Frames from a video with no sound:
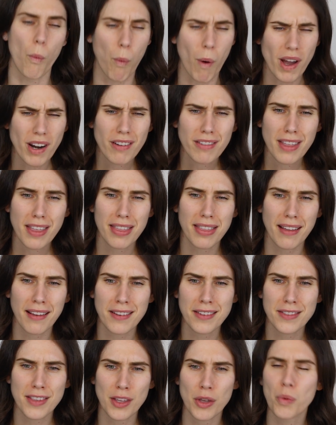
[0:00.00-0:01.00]
What are the
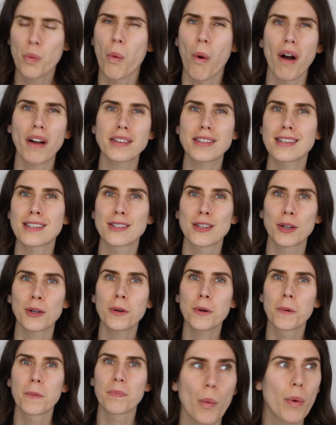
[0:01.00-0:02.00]
things that you want to
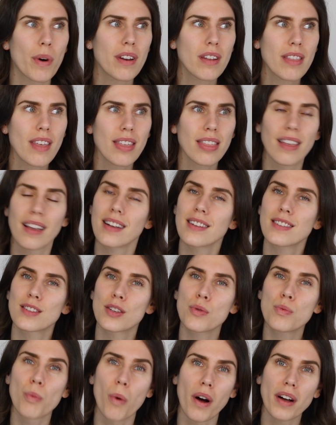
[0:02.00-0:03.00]
do? What are the things
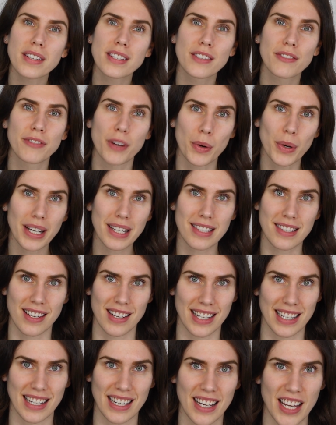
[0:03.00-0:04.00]
you want to focus
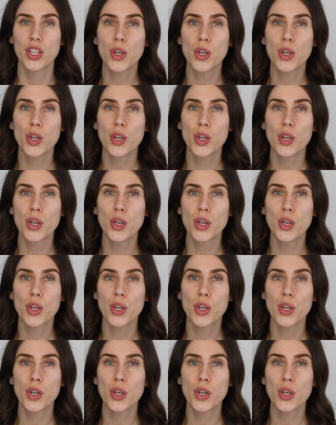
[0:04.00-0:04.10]
on?